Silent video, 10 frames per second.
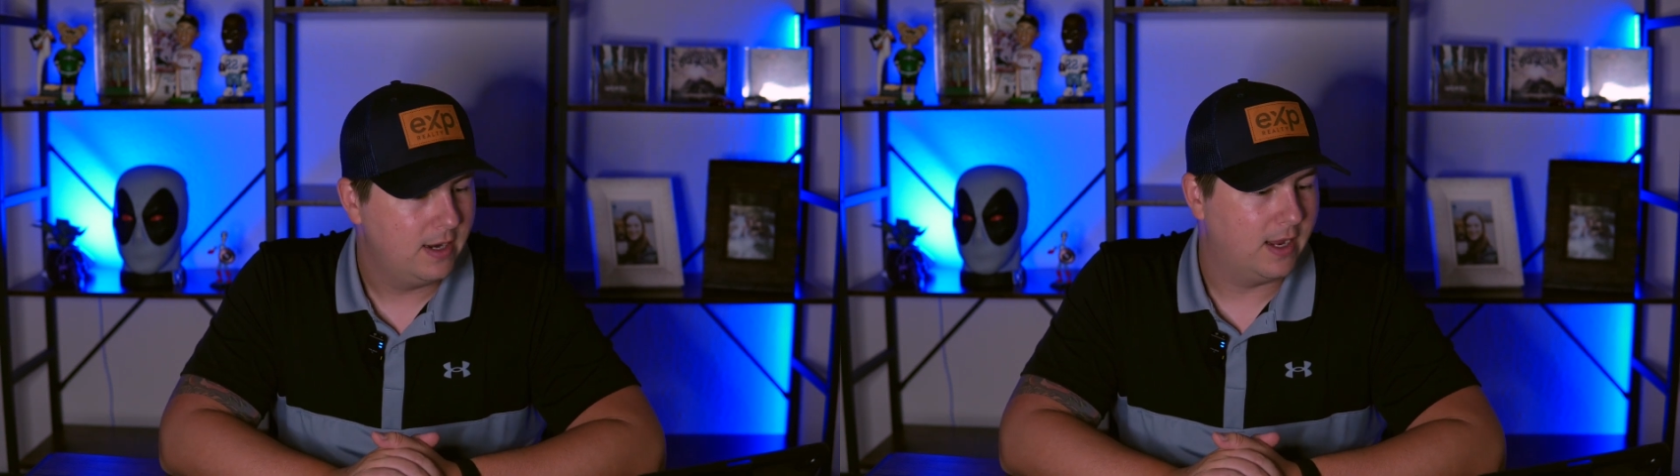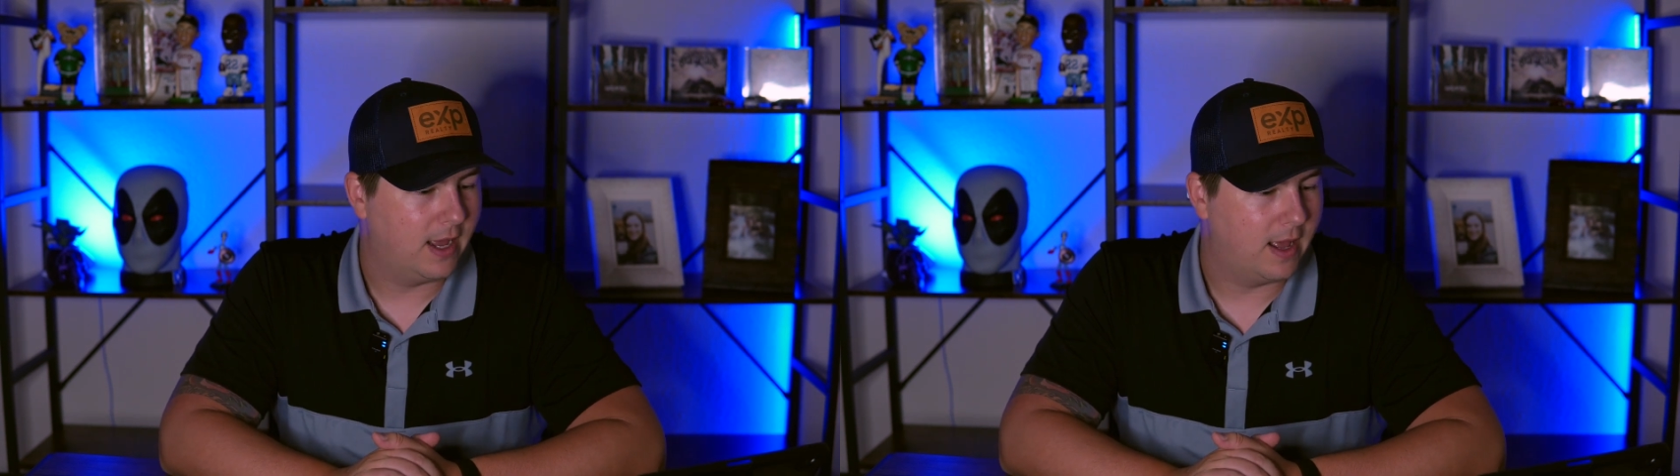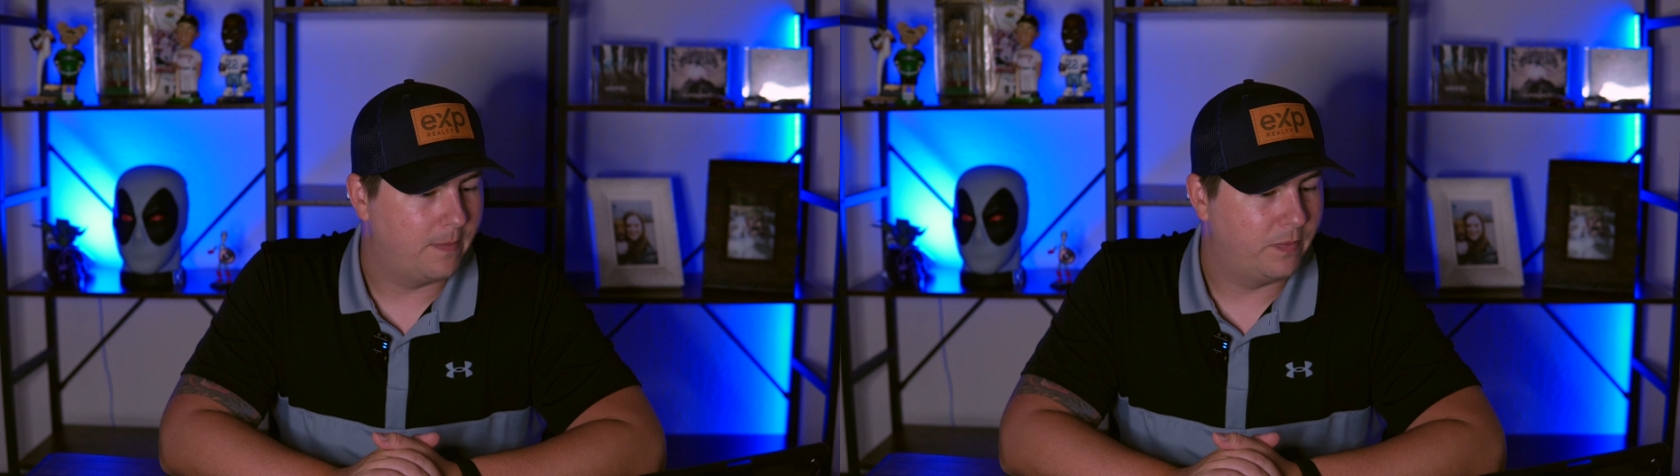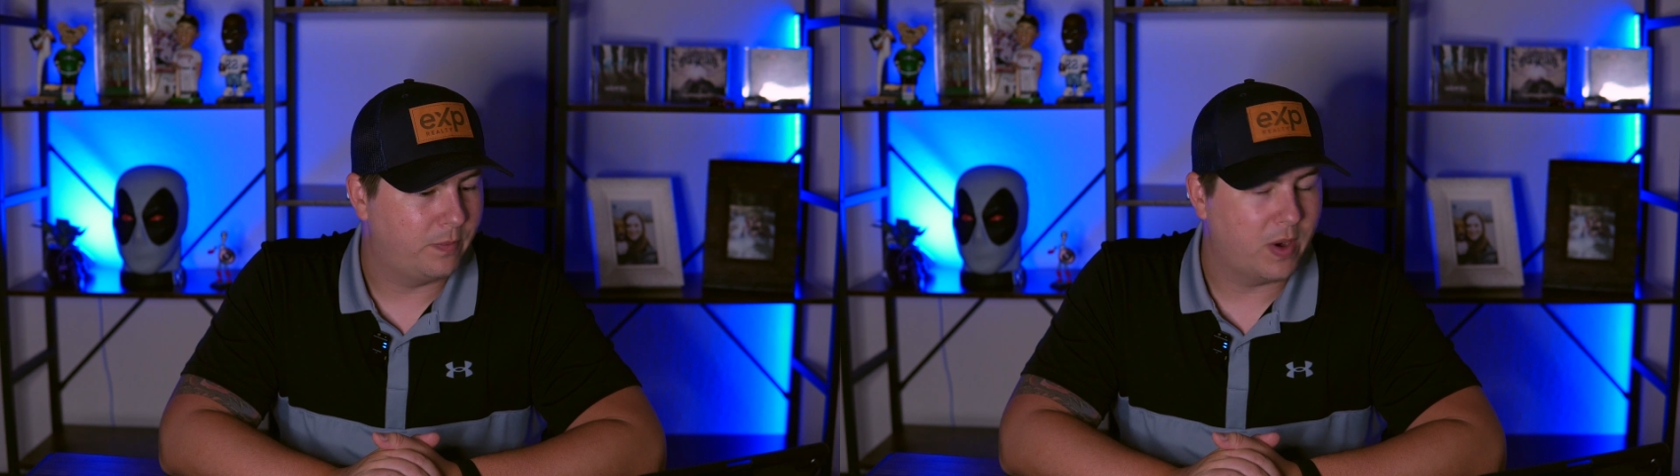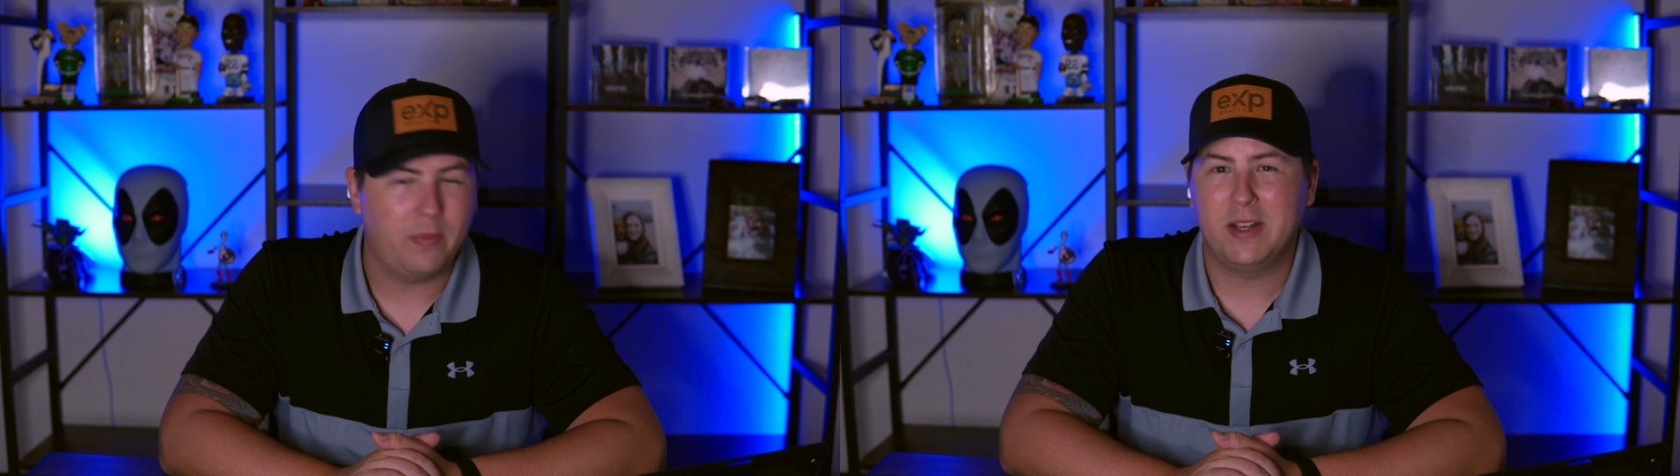
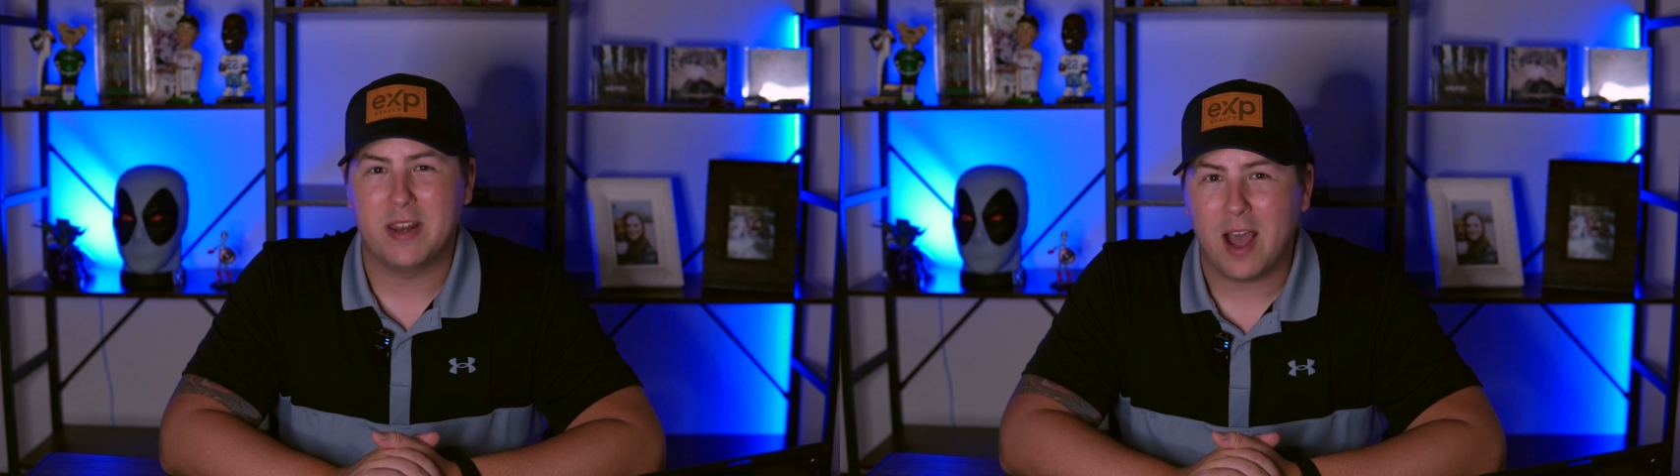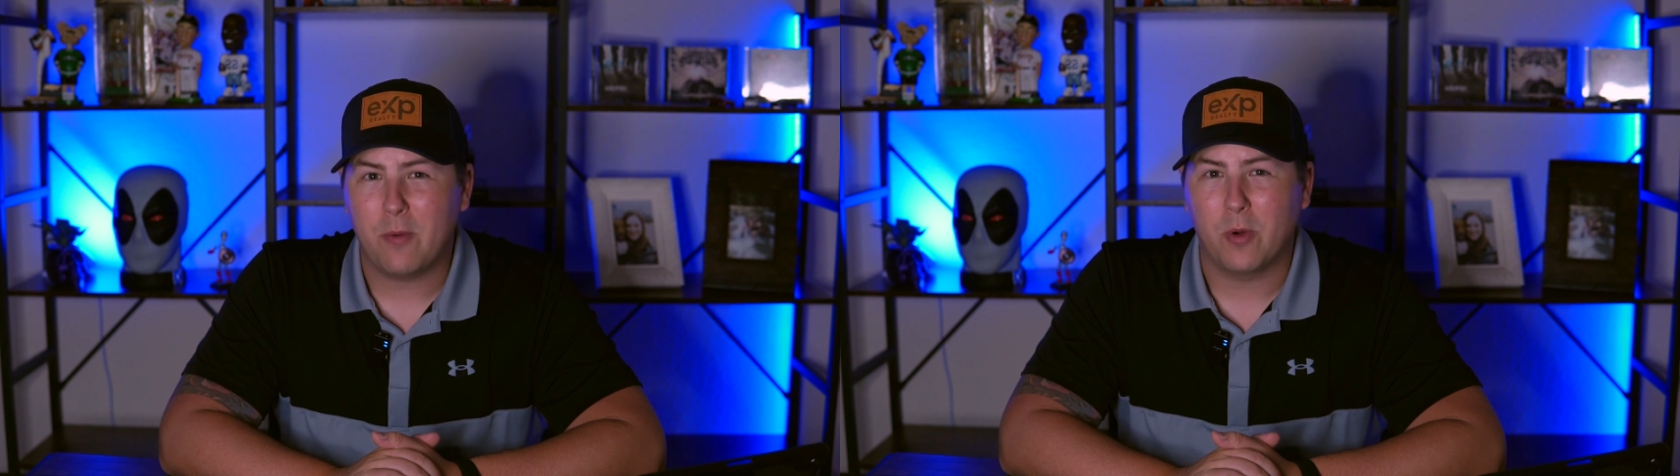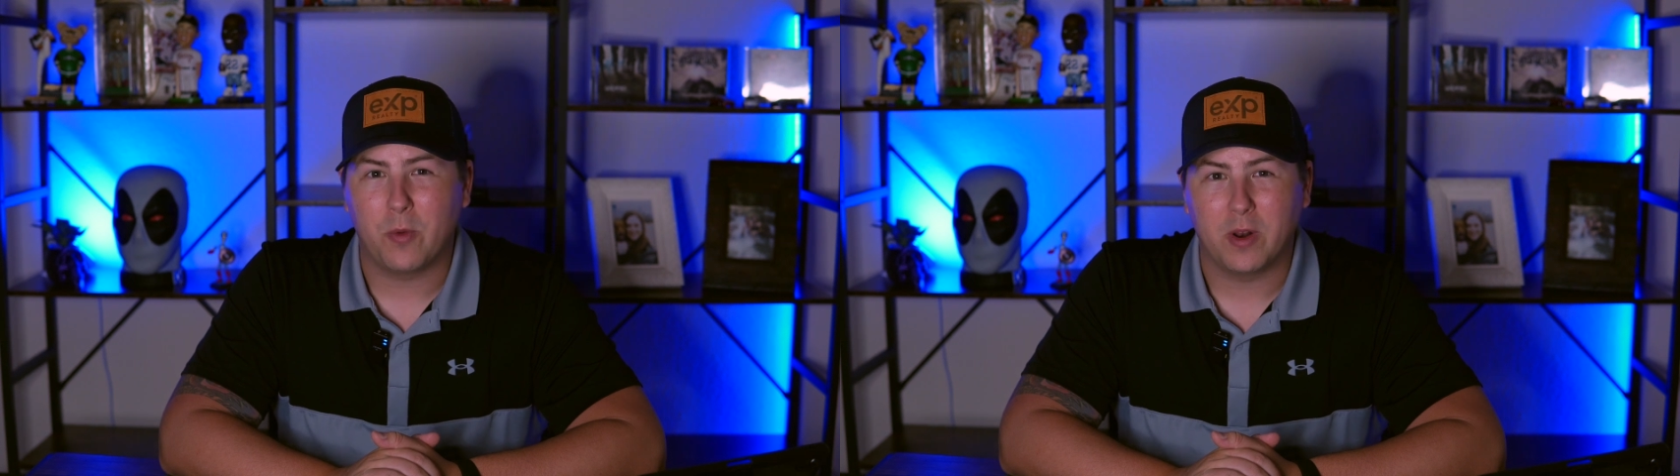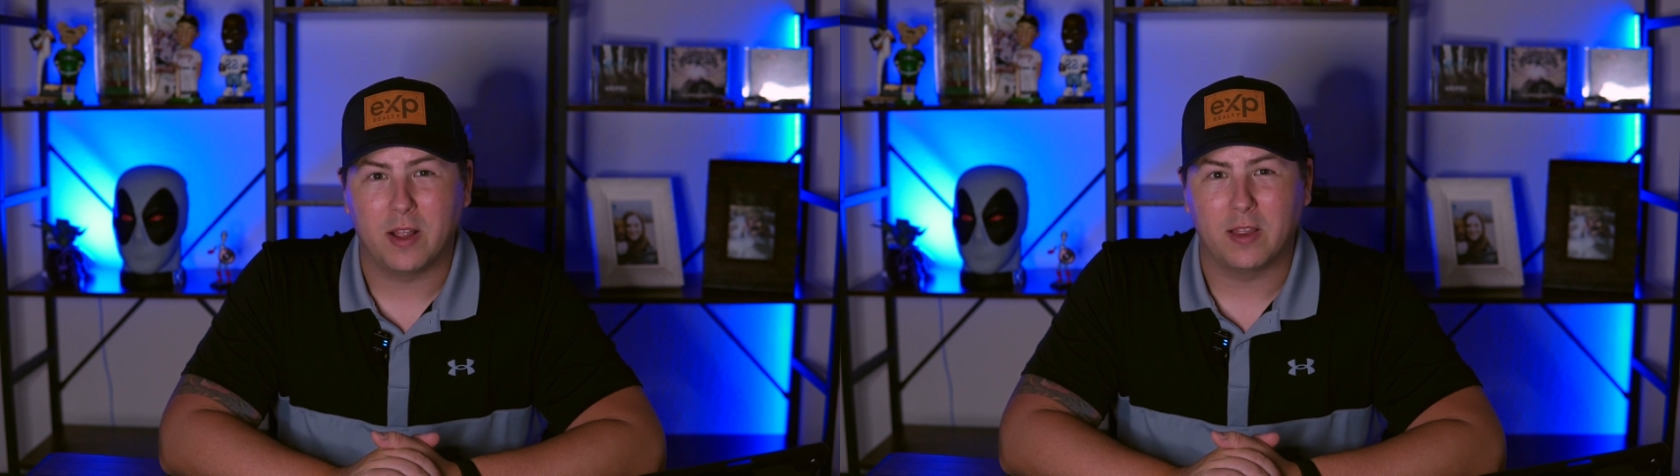Probably not what